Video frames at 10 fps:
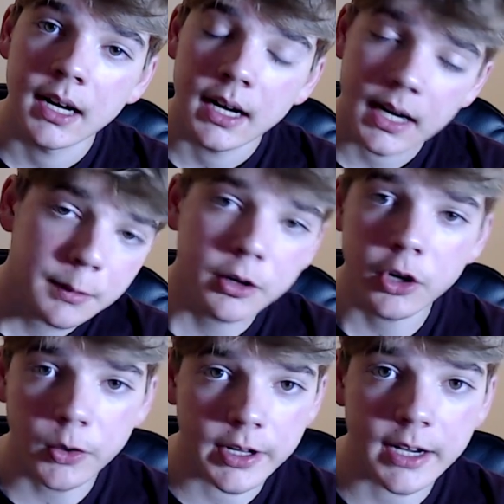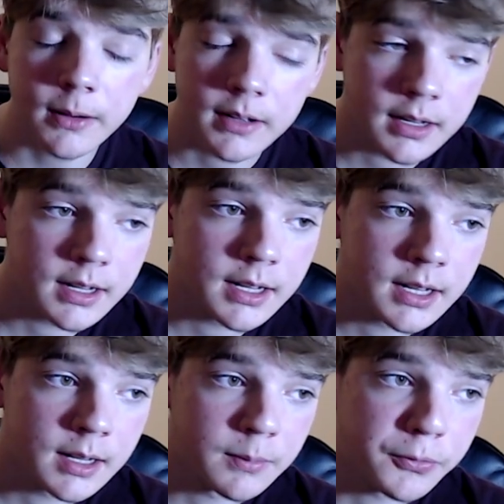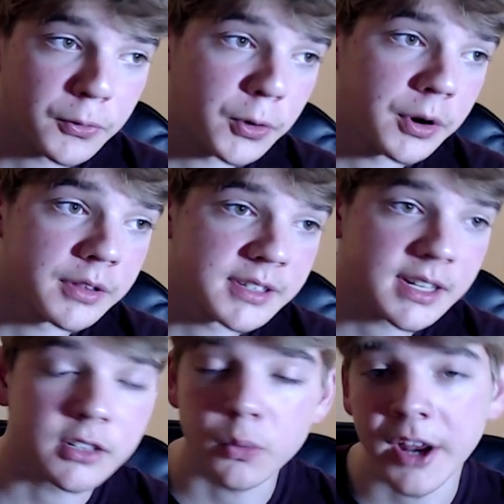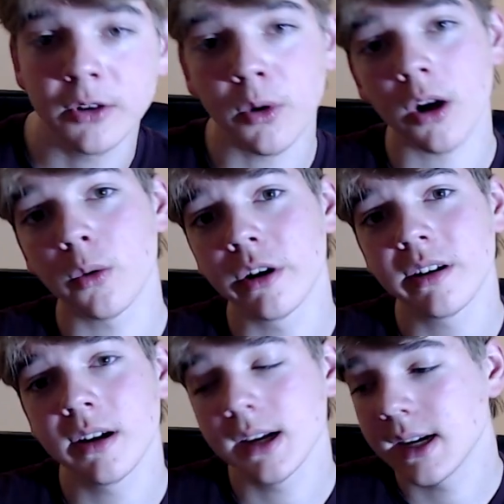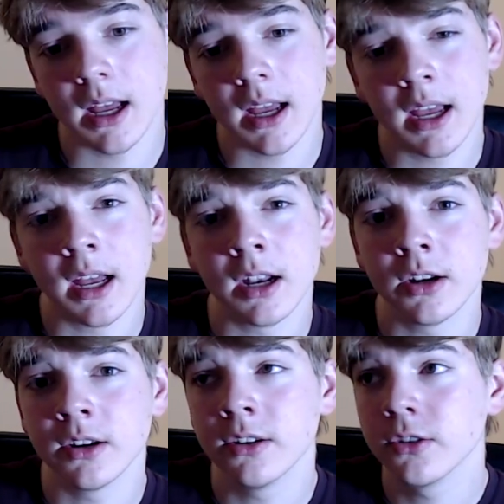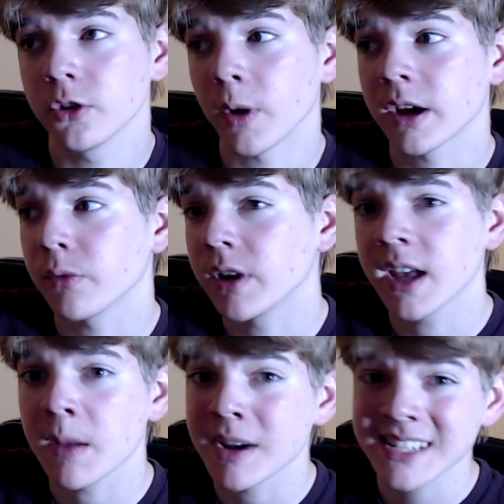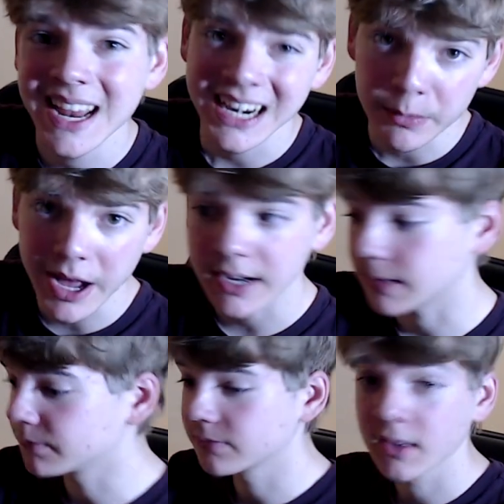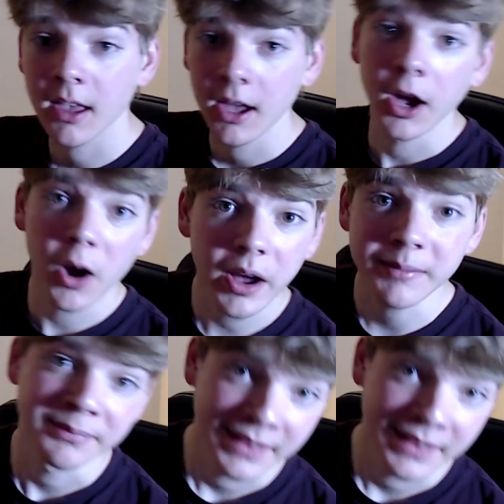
I'm going to go now for this gets way too awkward and so I can regain my sanity back. Okay.